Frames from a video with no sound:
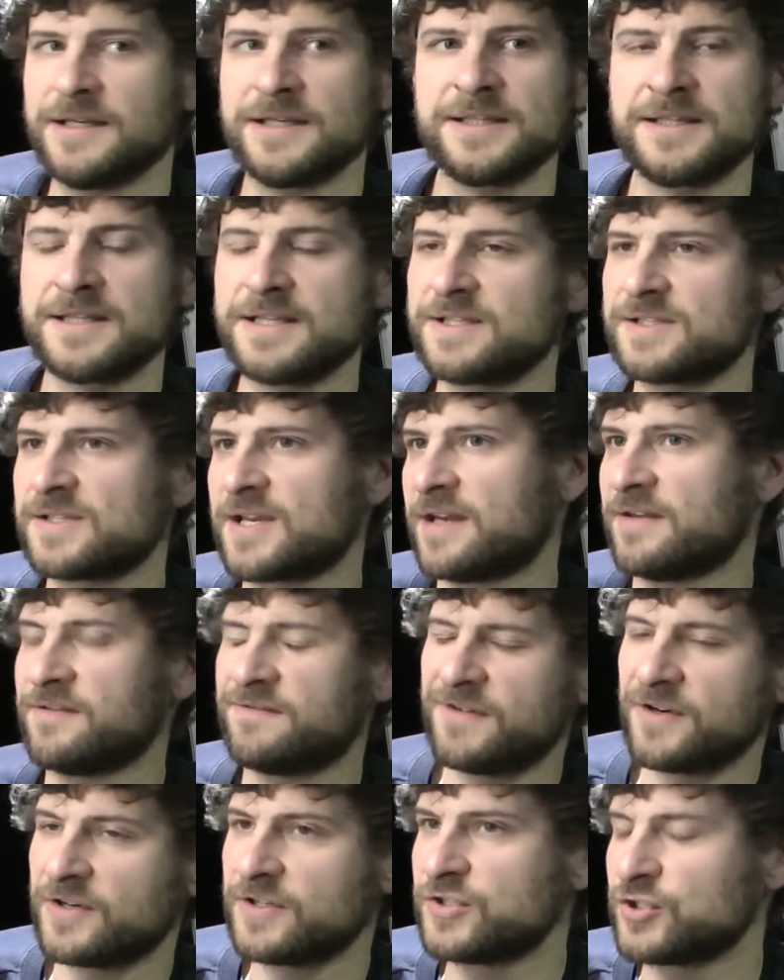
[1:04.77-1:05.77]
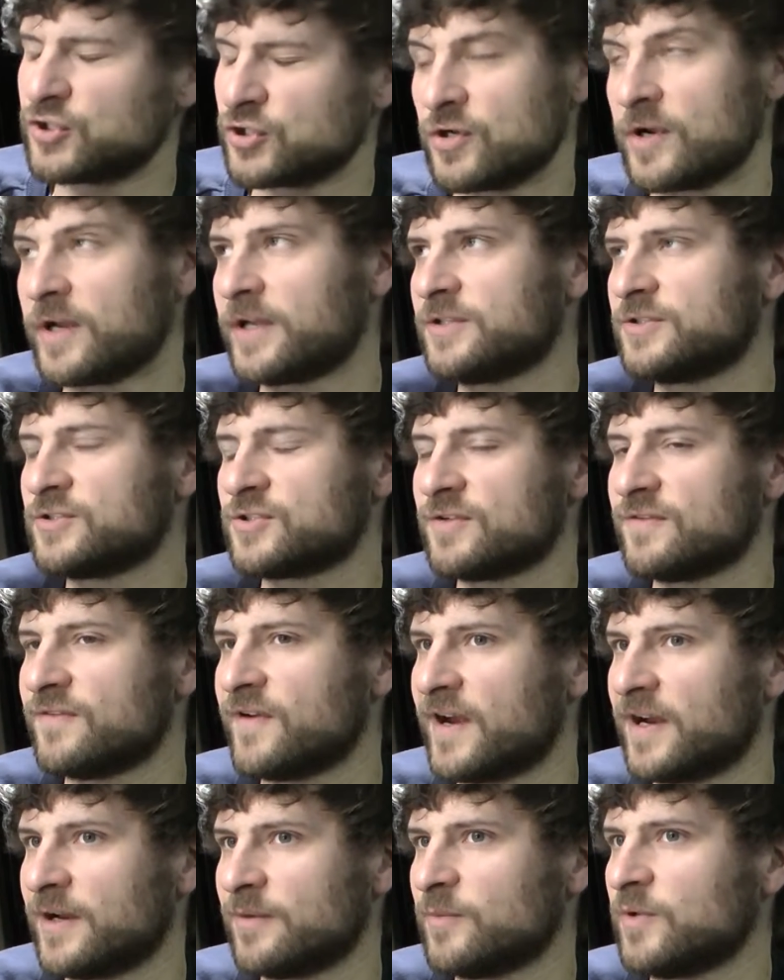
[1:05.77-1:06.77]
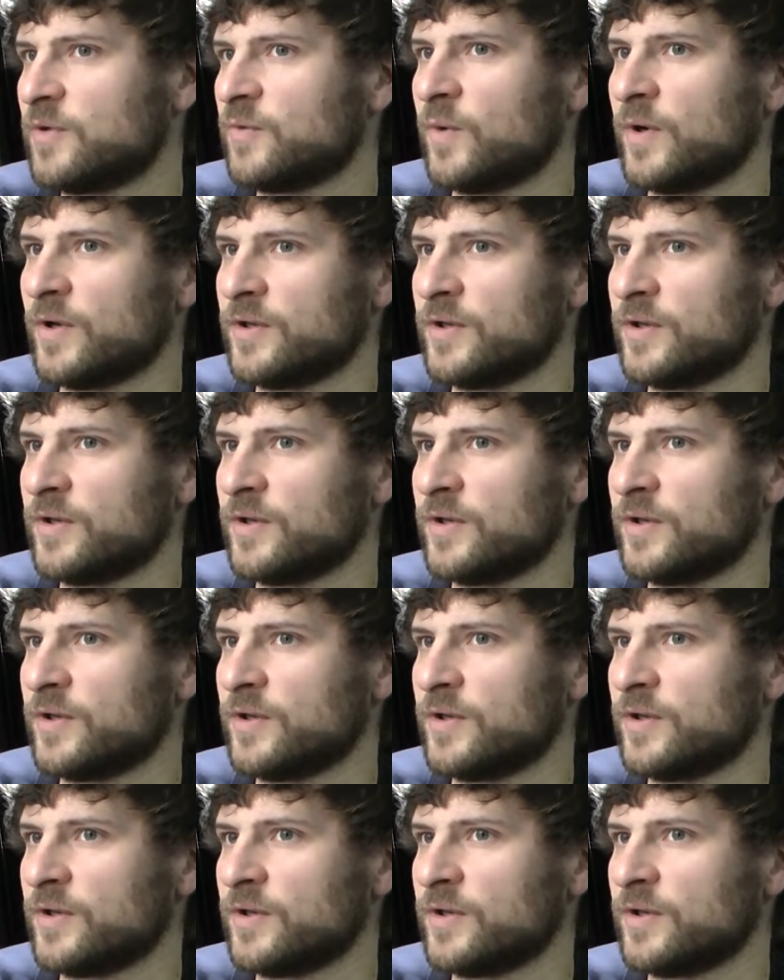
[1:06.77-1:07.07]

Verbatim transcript: in this kind of very strange environment